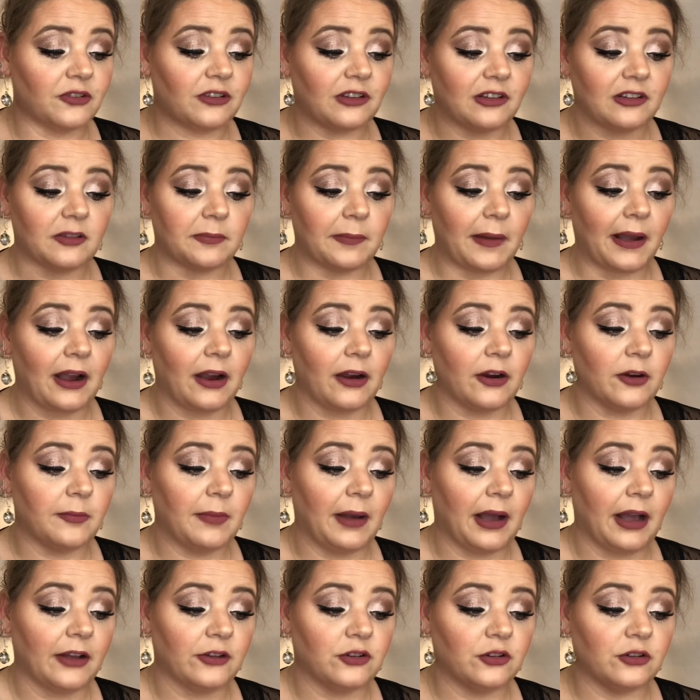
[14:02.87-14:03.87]
is inspired
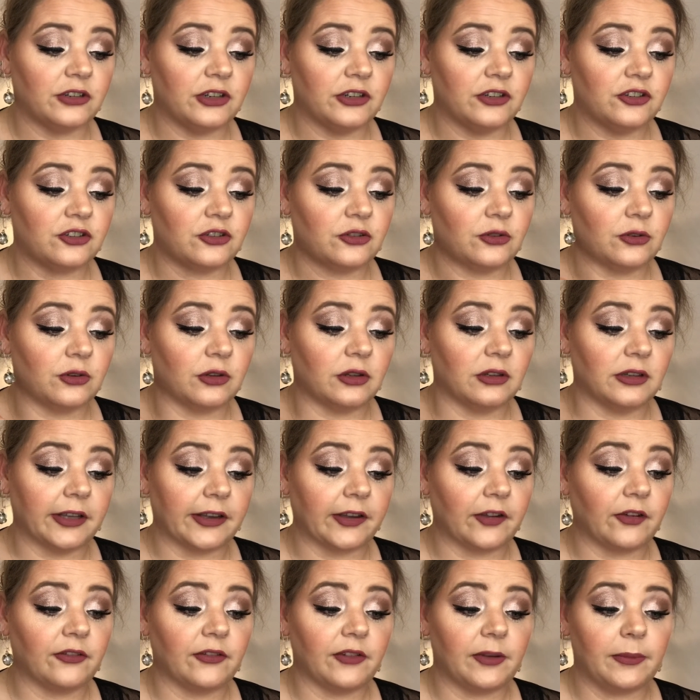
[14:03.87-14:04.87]
by traditional
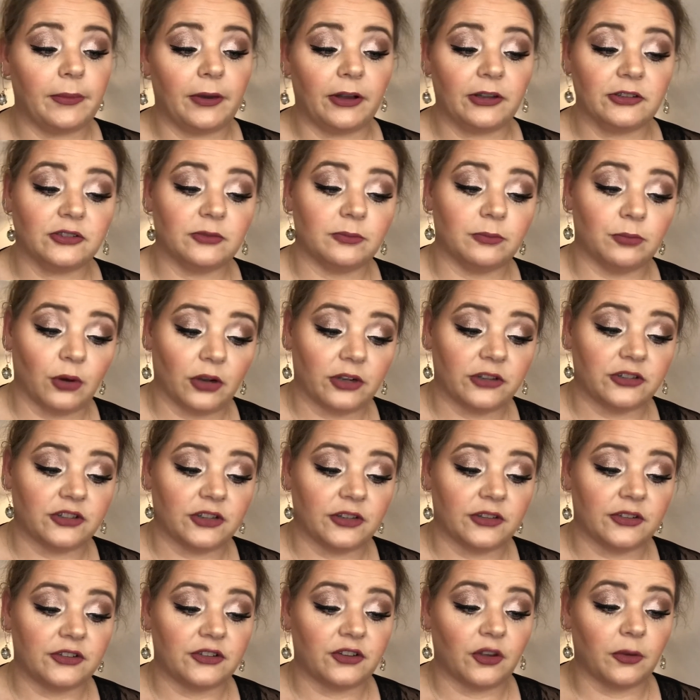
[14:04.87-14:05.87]
calligraphy
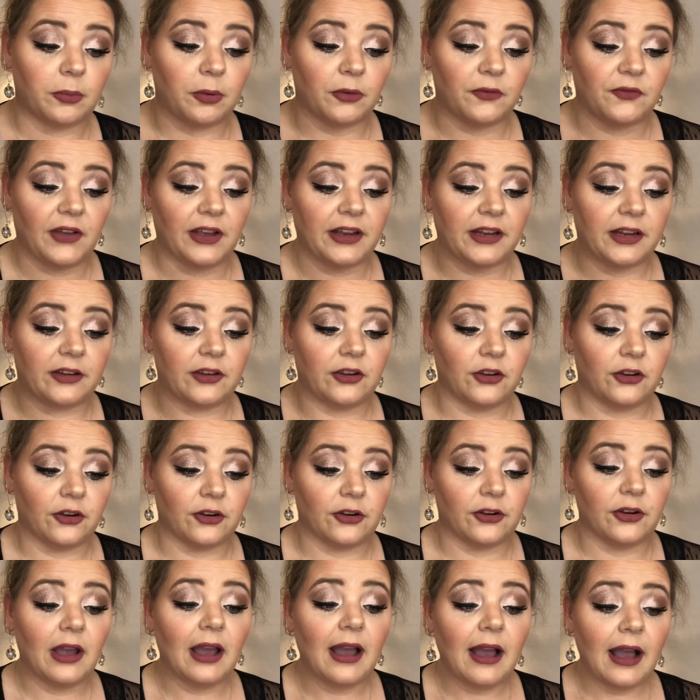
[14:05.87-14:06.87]
brushes, so perfecting
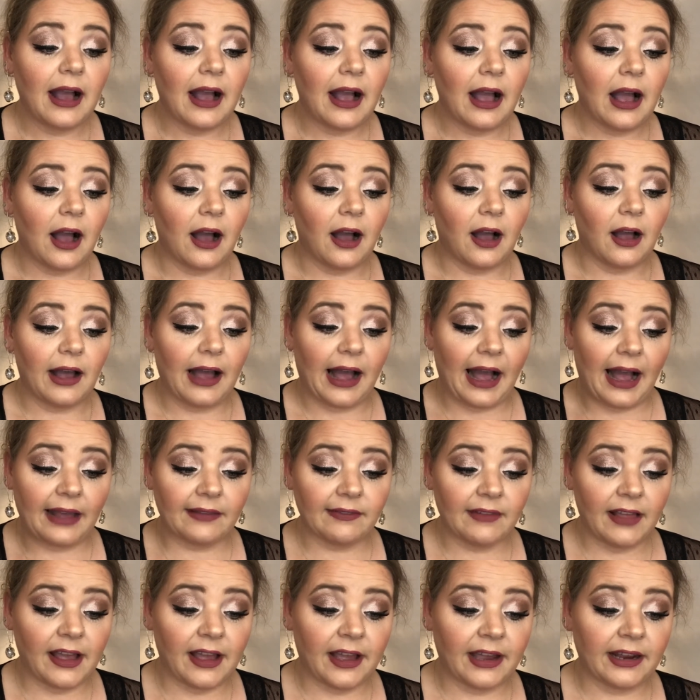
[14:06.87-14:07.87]
your
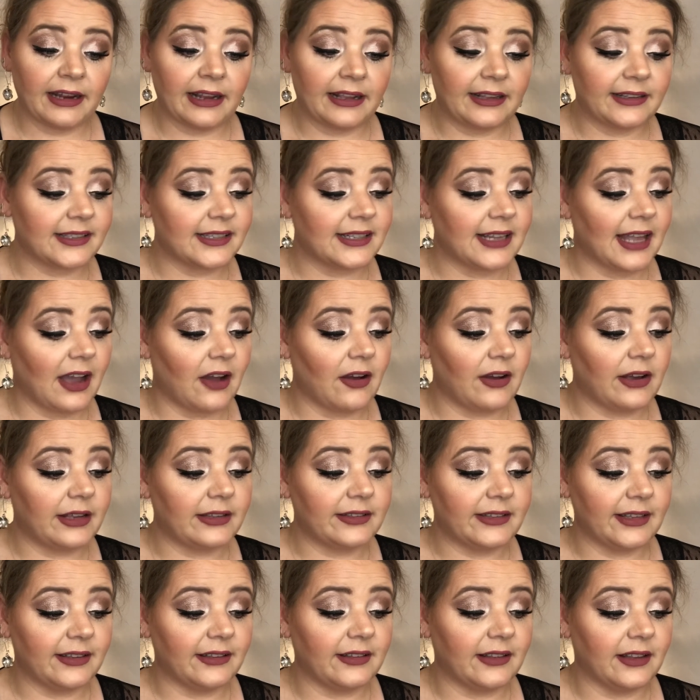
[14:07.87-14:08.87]
eyeline is now
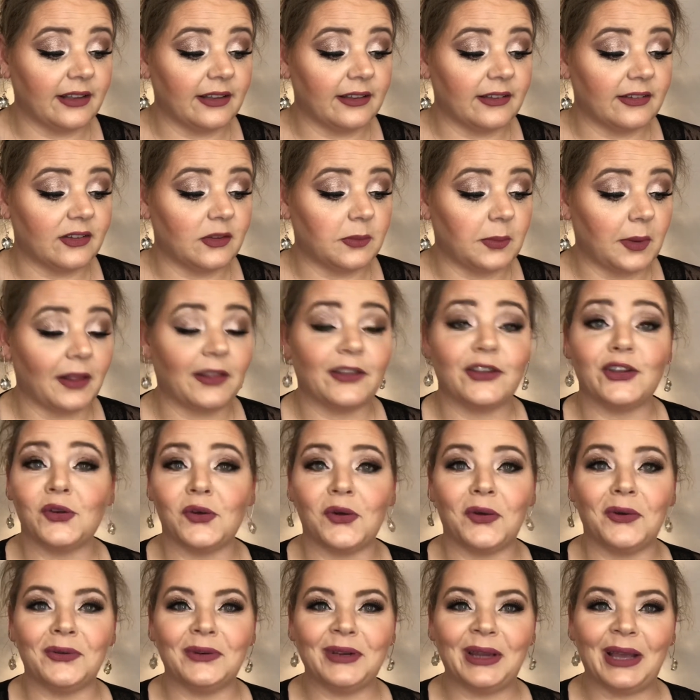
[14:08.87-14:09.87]
as easy as spelling
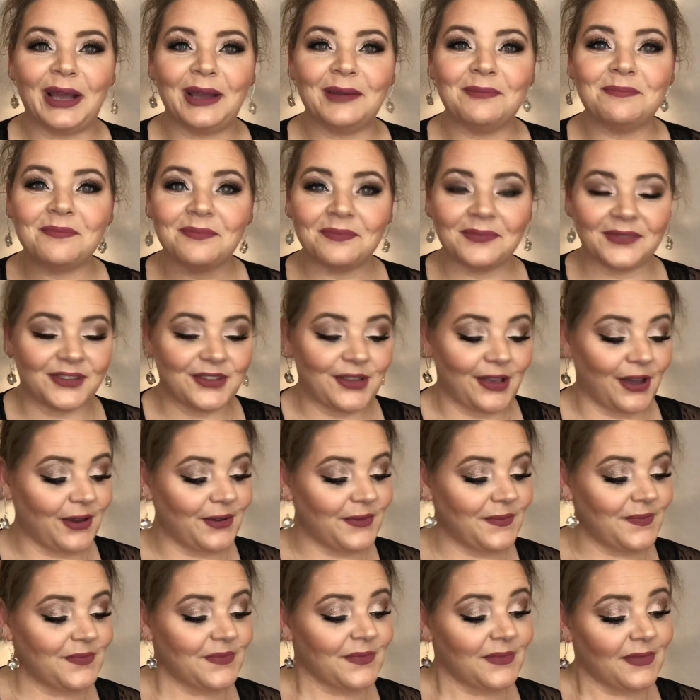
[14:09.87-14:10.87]
your own name. So
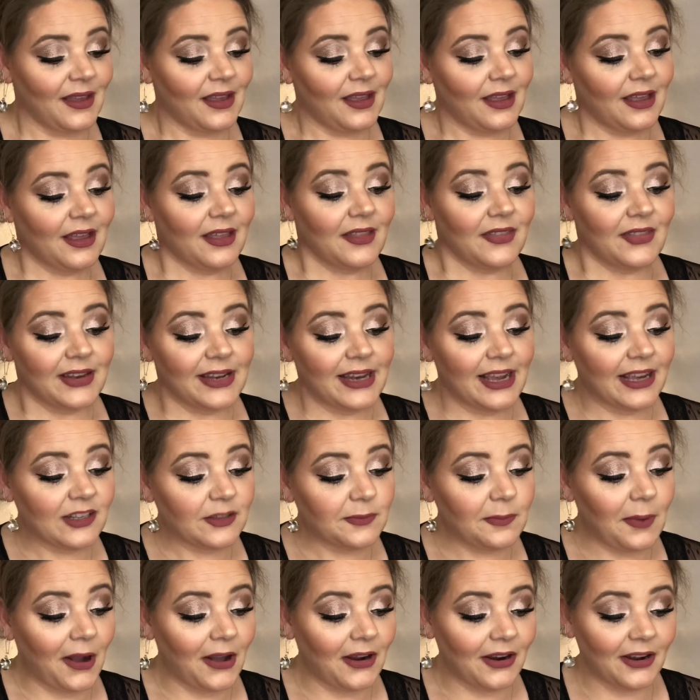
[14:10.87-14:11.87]
the
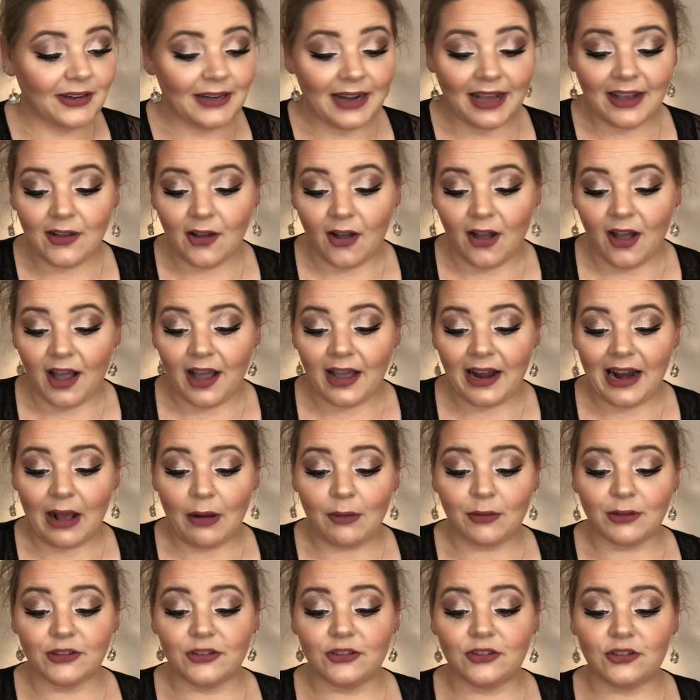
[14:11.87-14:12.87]
next product I got, I
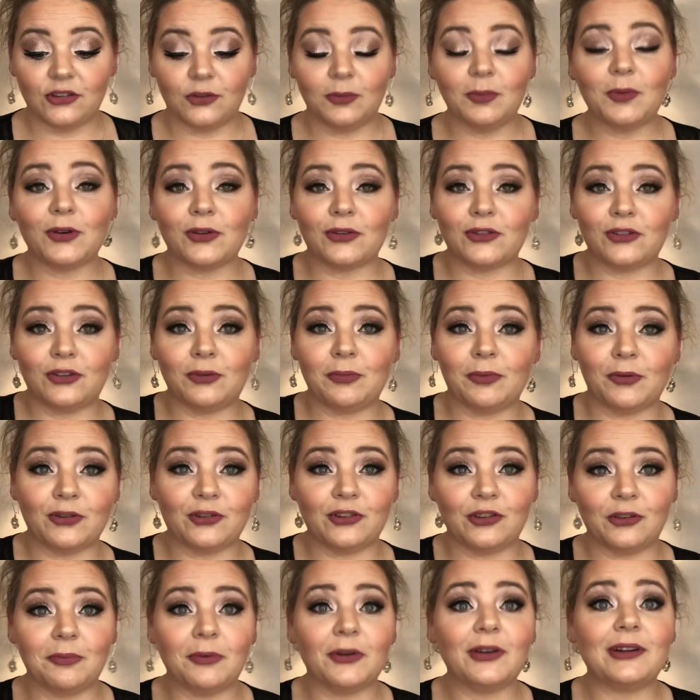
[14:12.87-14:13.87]
was super, super,
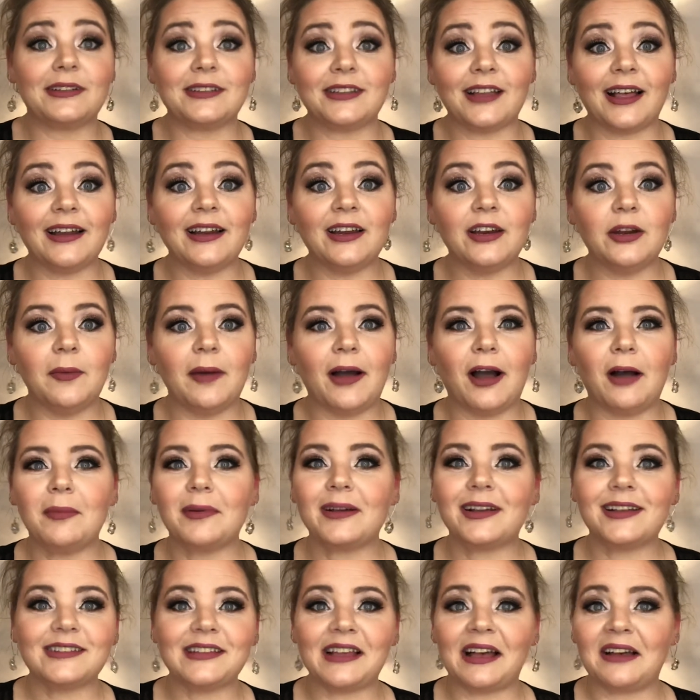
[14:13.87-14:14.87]
super excited about,
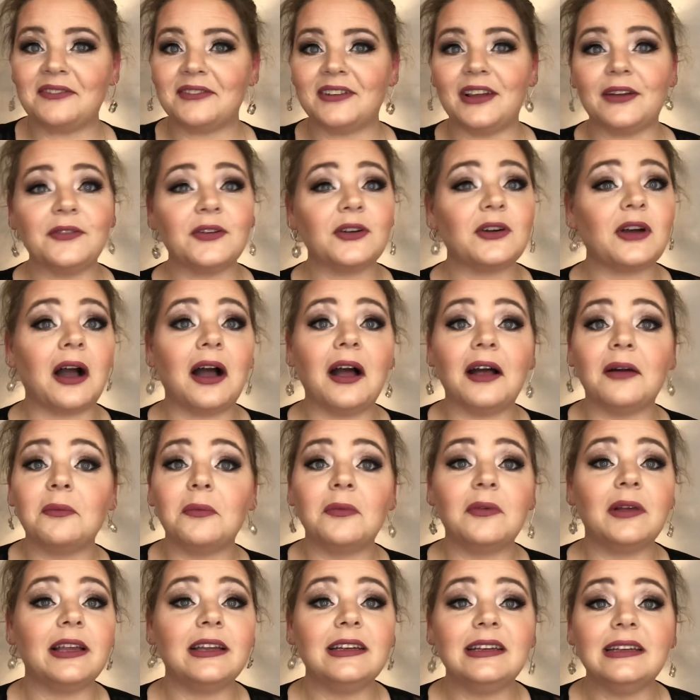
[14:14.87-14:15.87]
because I have never
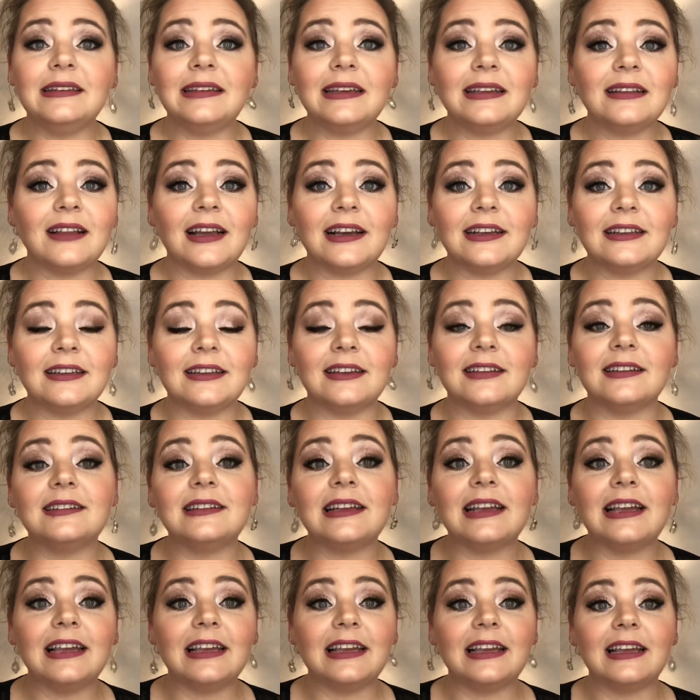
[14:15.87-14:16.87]
gotten anything like this
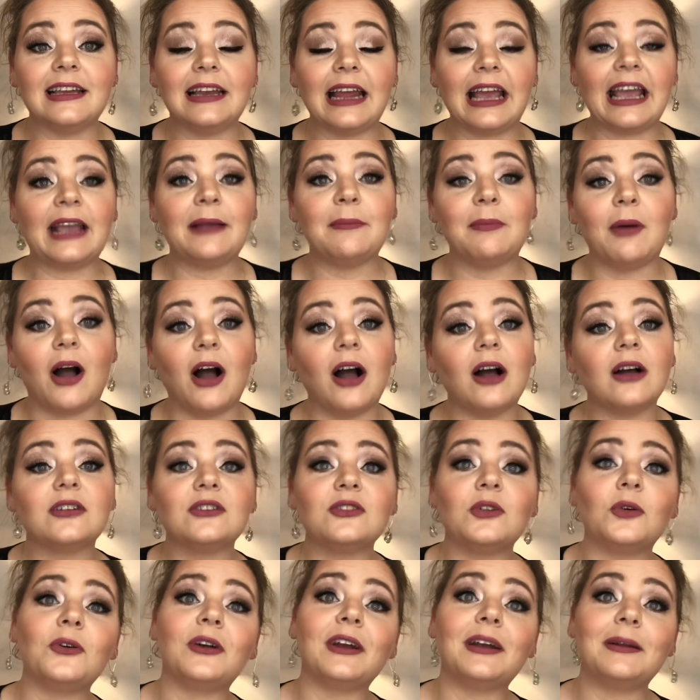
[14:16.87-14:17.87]
in a
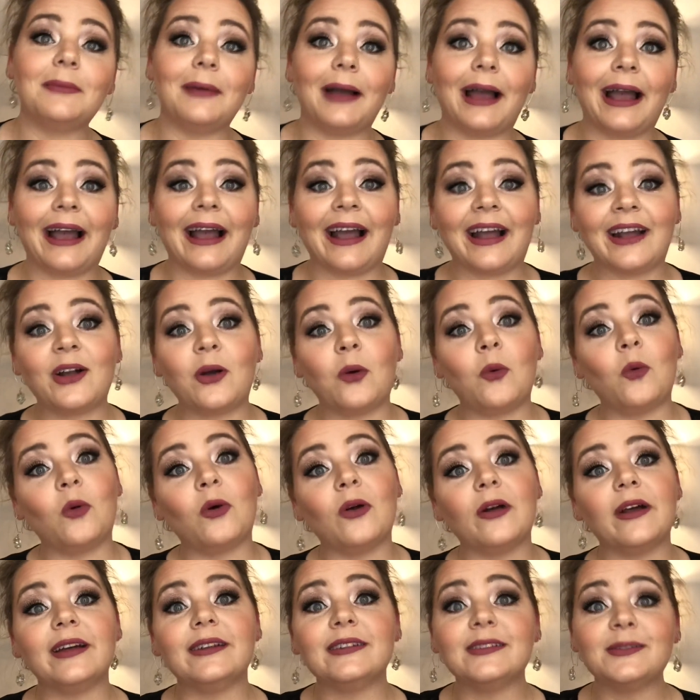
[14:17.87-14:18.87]
box or a bag
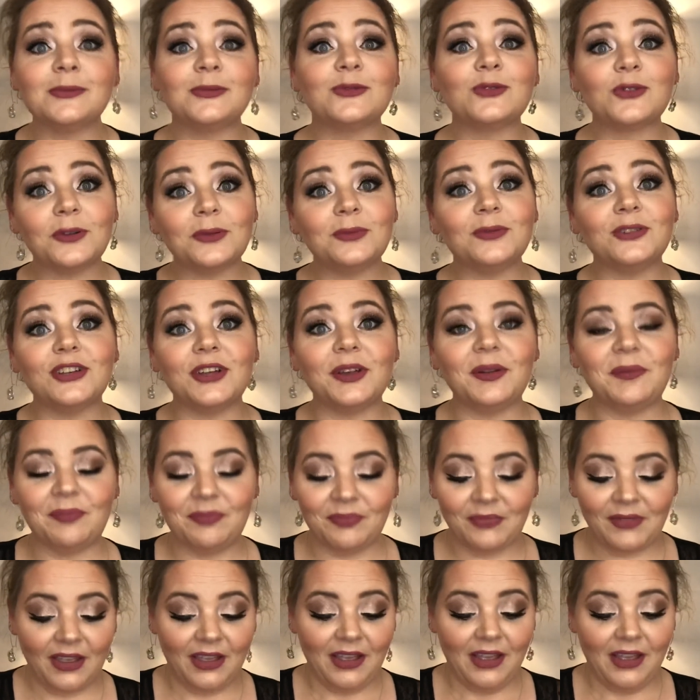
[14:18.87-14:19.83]
or a subscription.